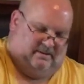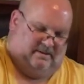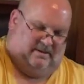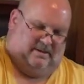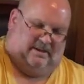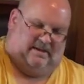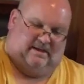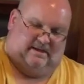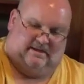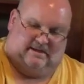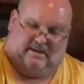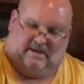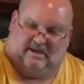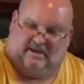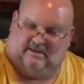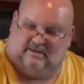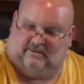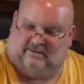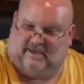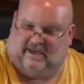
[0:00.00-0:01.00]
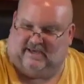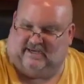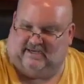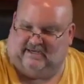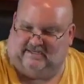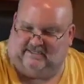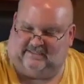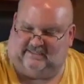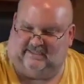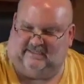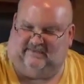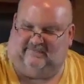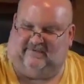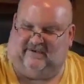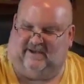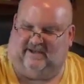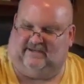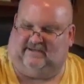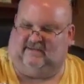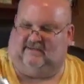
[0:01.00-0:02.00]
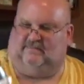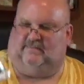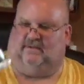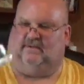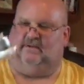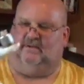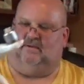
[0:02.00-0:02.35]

And that is the Phantom